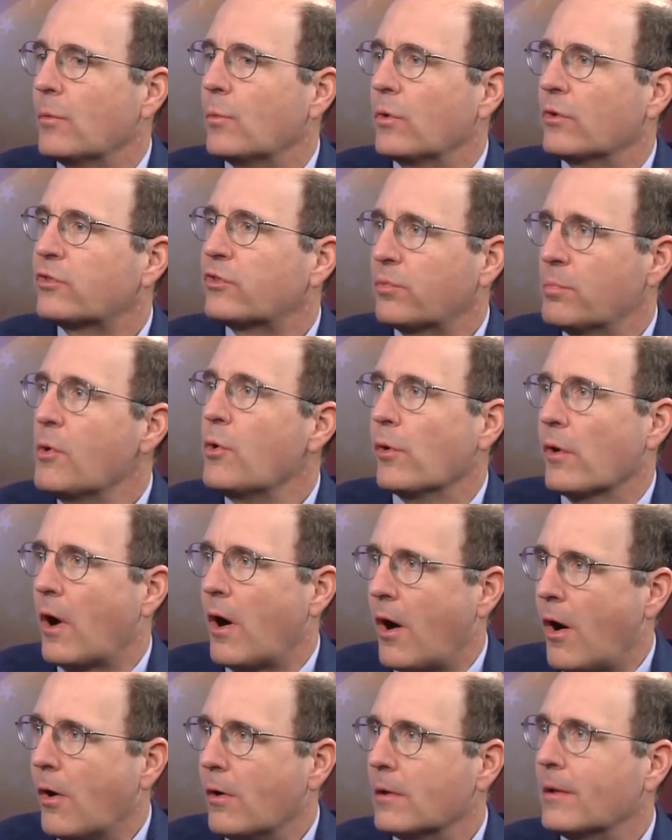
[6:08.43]
it was
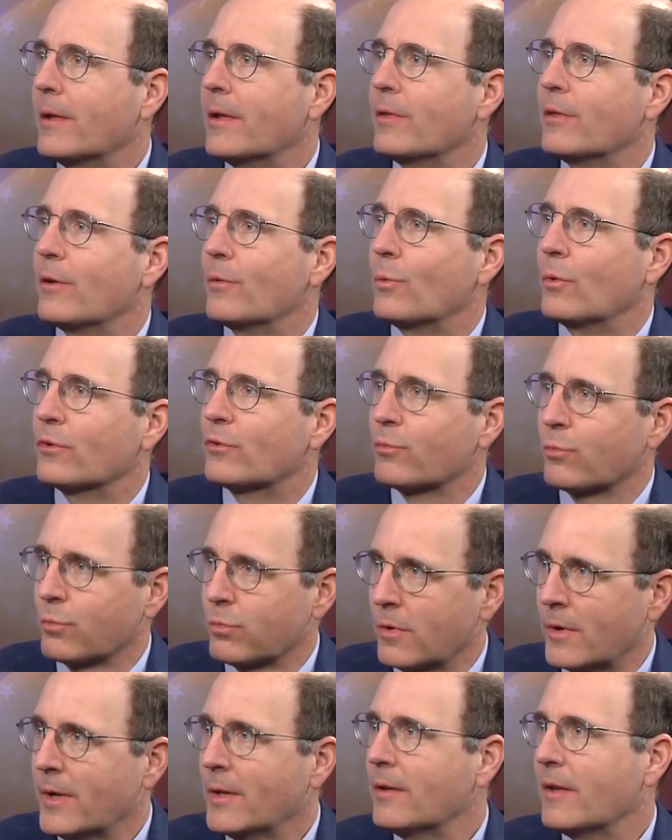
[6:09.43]
Smoot-Hawley that was
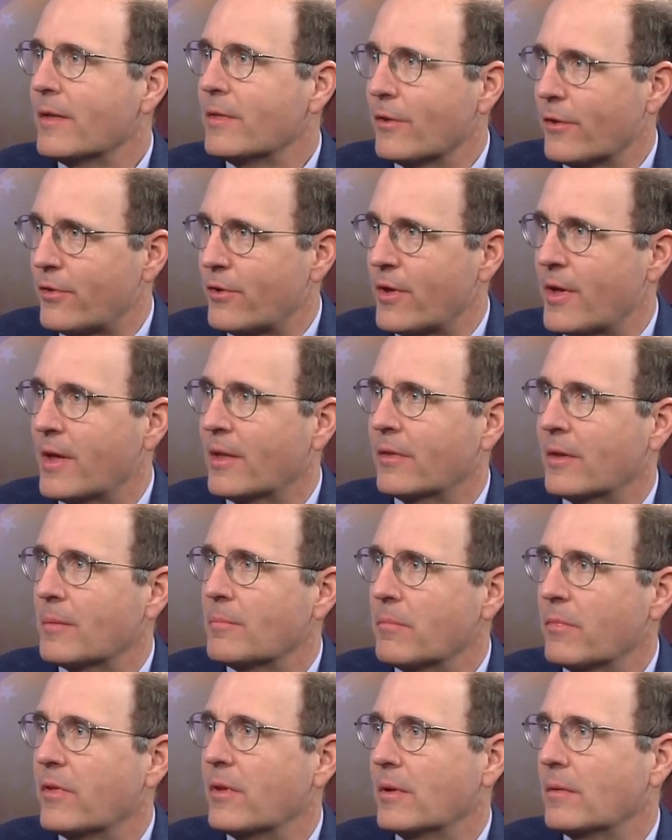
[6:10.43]
really the thing
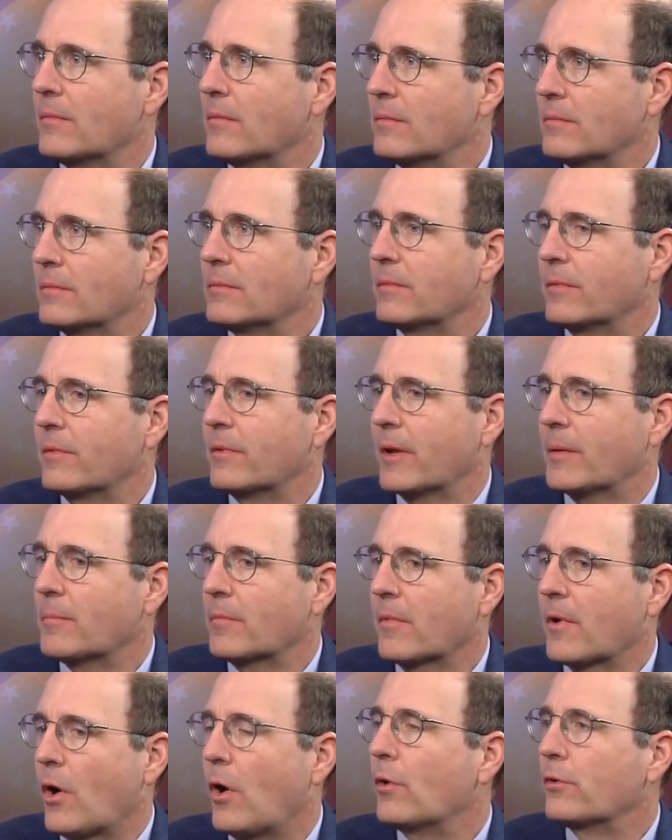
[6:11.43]

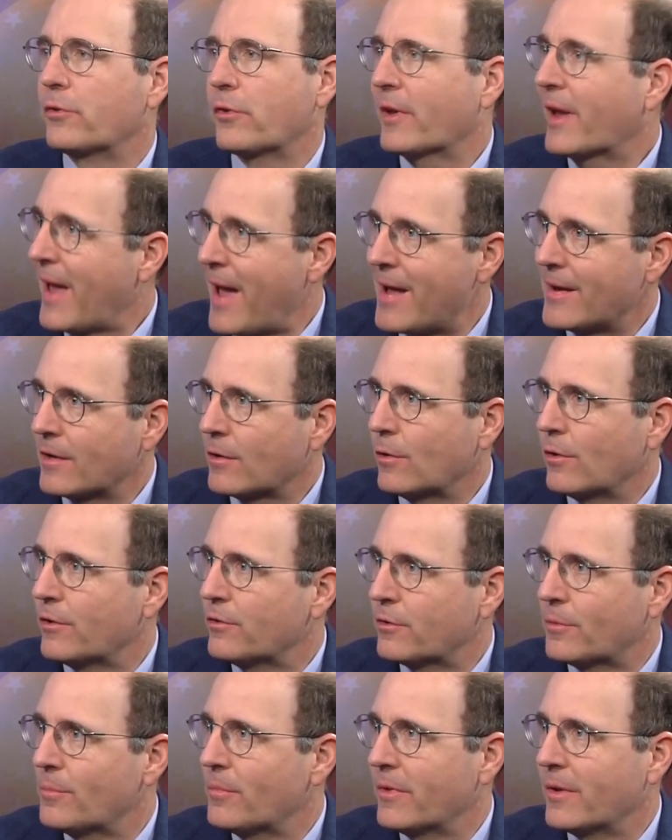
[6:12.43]
that caused the
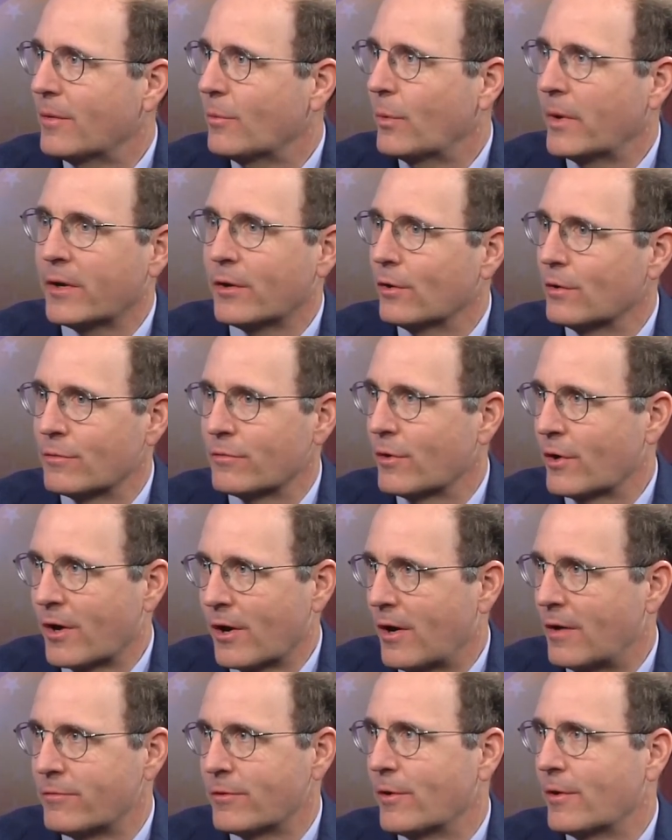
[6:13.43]
cataclysm, that we could have
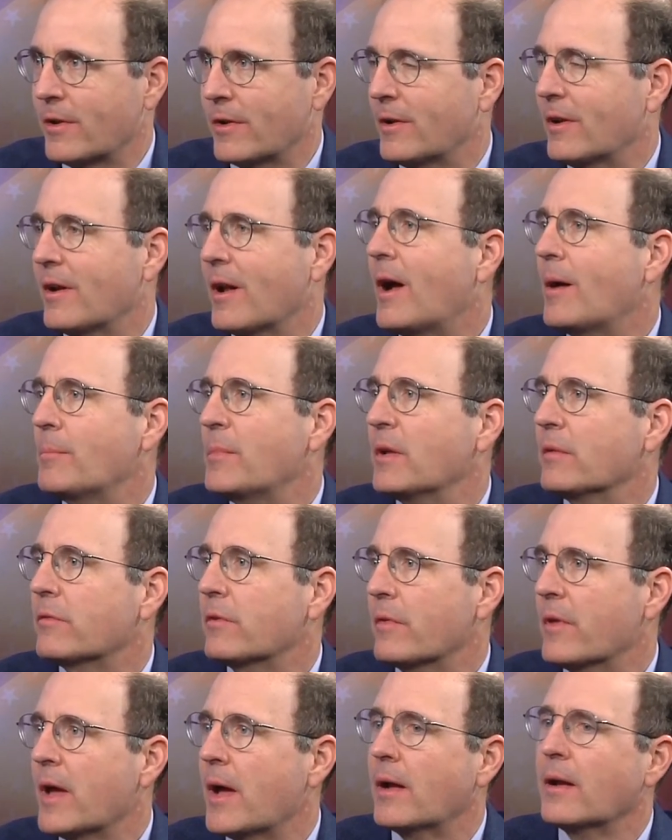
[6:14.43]
recovered had it not
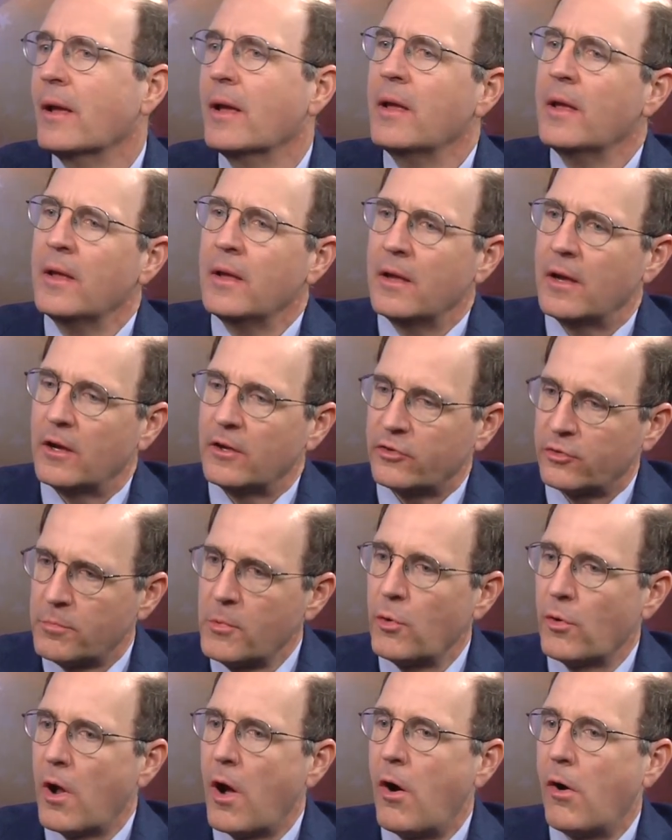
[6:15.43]
been for that.
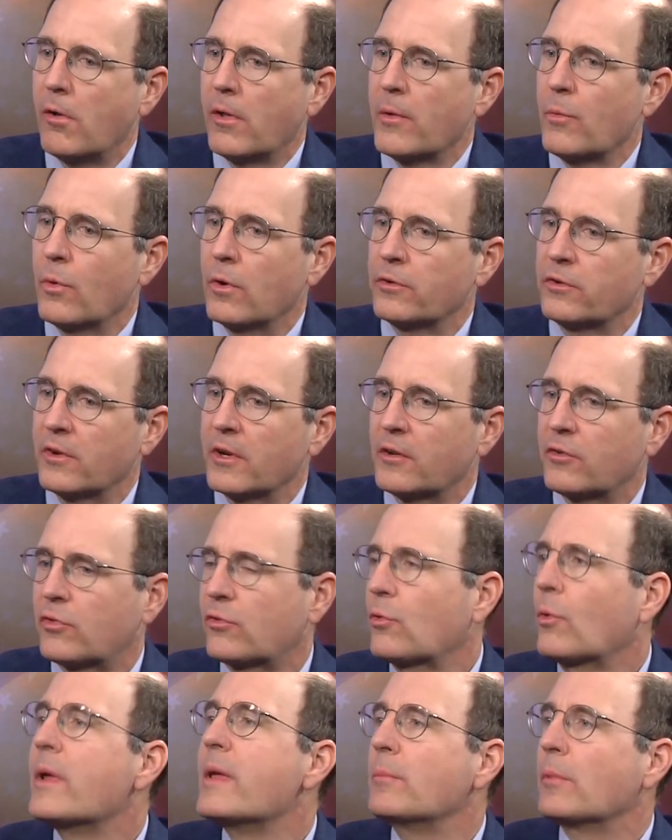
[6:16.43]
Smoot-Hawley was an
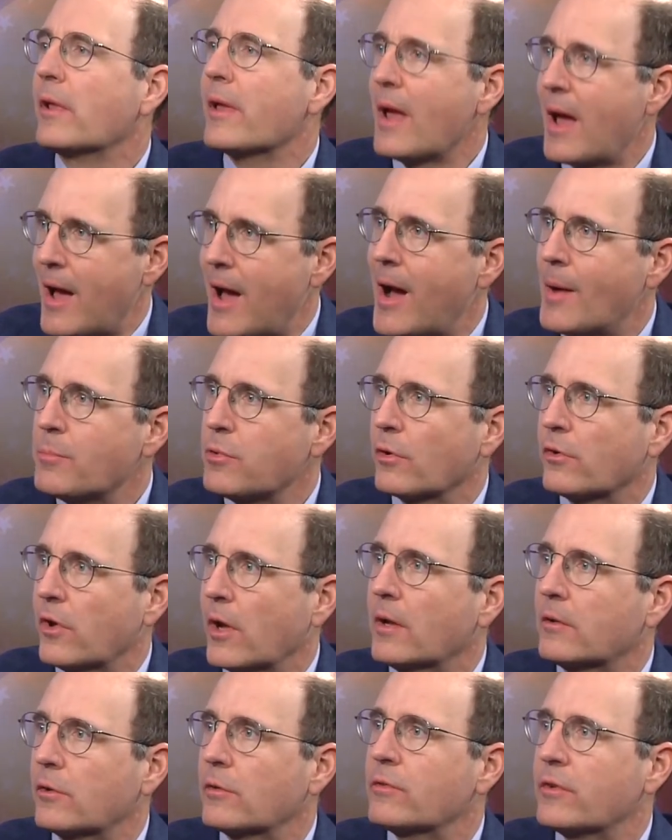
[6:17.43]
extremely high
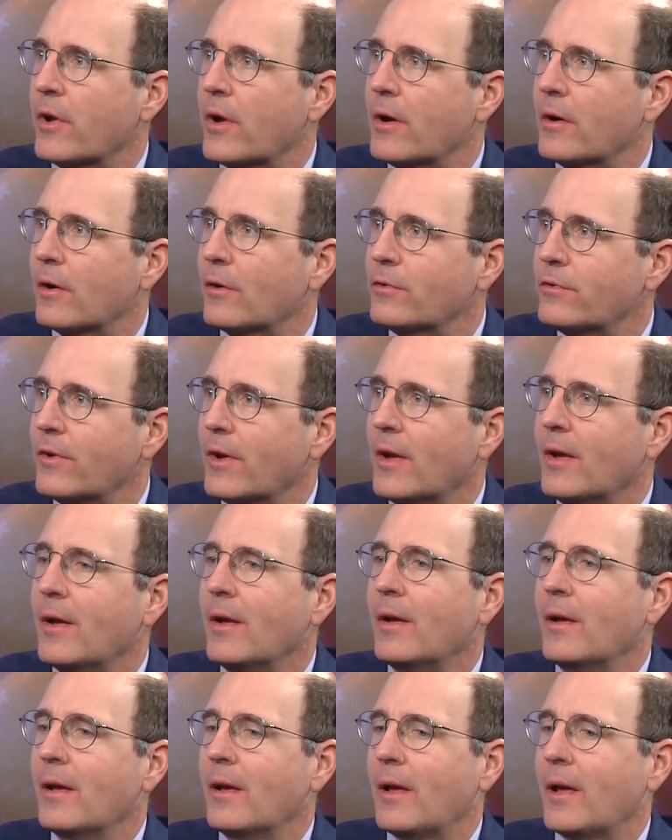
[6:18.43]
protective tariff,
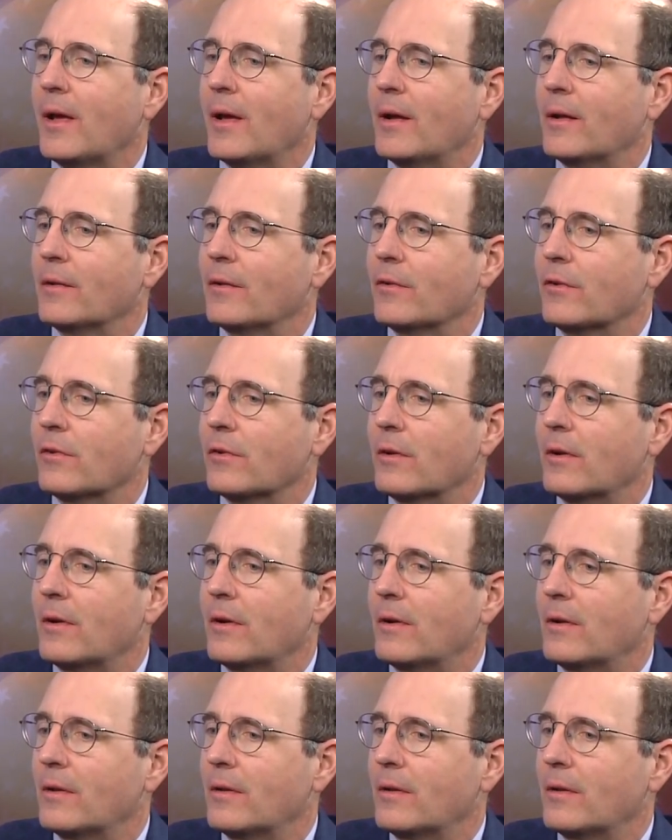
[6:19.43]
and